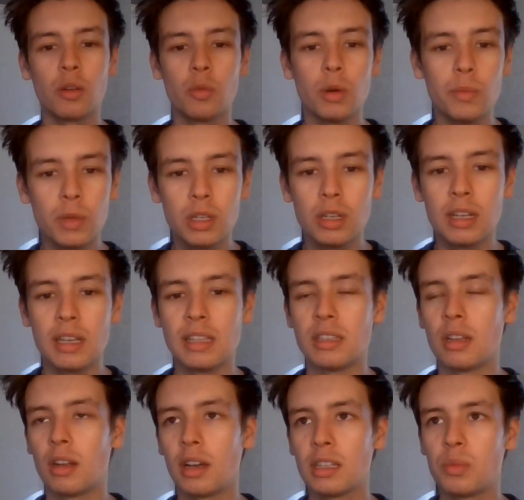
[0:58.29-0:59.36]
Woman is a
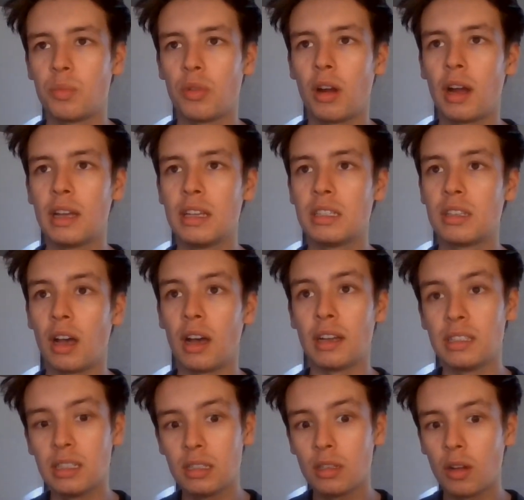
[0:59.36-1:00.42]
nice surprise. I
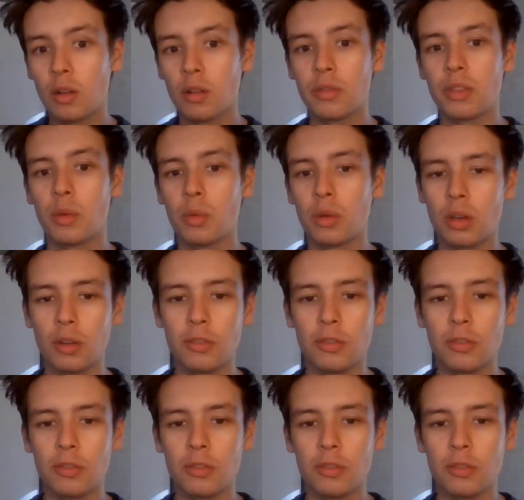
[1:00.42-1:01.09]
didn't know if they would go